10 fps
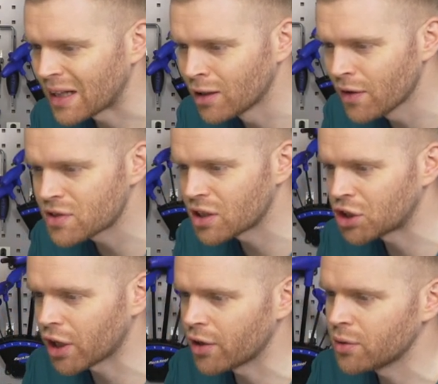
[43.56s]
"loves the
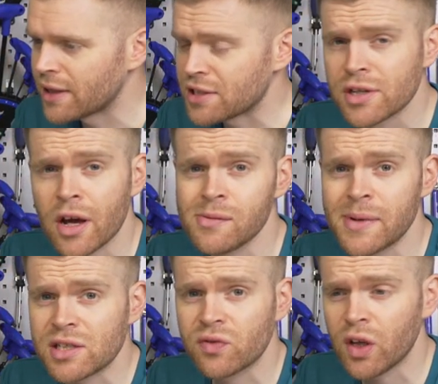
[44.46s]
show, it's no
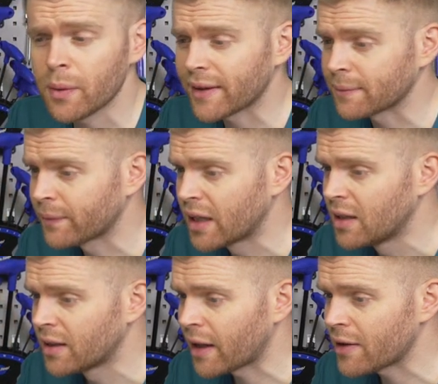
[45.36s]
miss viewing.
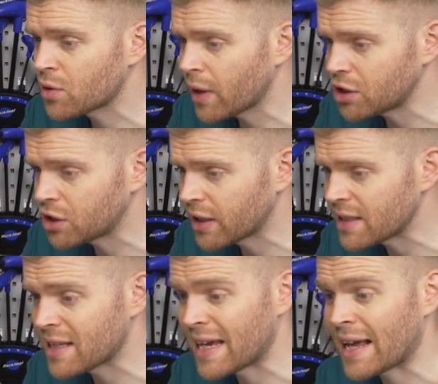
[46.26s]
Now his question
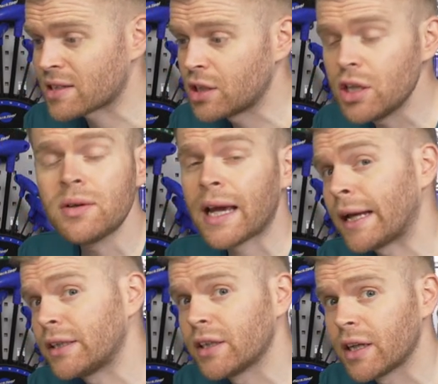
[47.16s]
is that he has a new
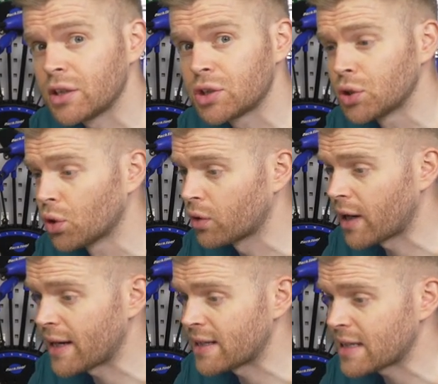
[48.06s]
Canyon
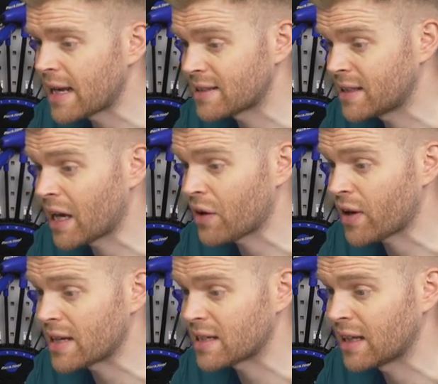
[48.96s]
Endurace CF
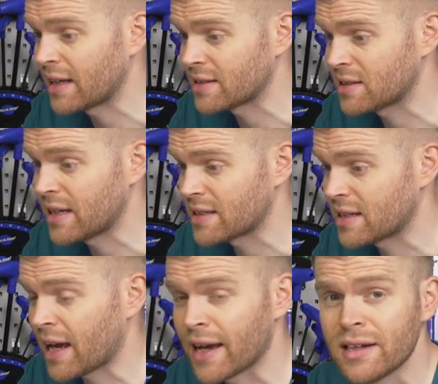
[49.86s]
SLS
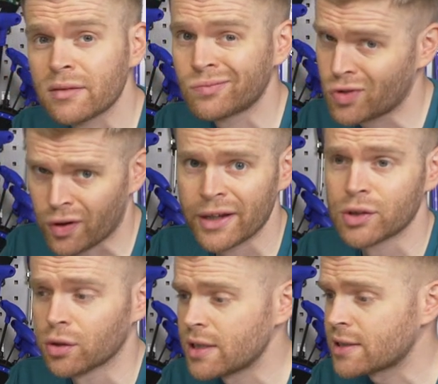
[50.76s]
Disc 8, great
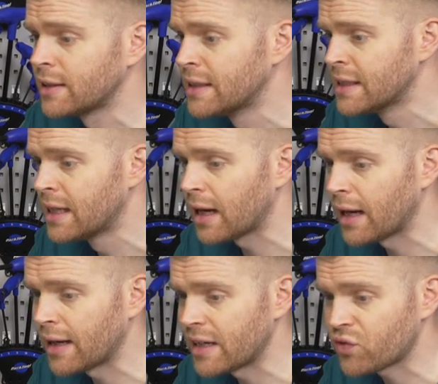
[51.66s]
choice,
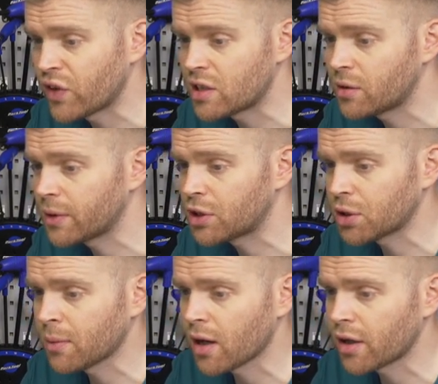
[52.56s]
and it's fitted with
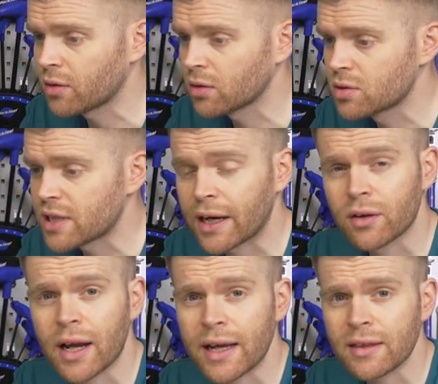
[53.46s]
Shimano
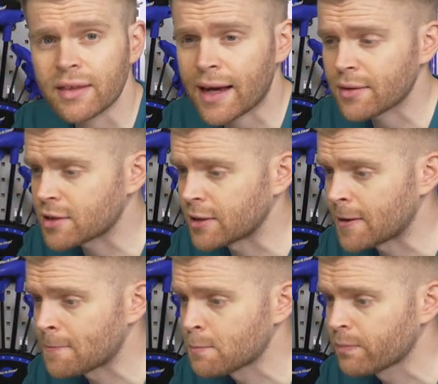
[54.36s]
Ultegra 8000.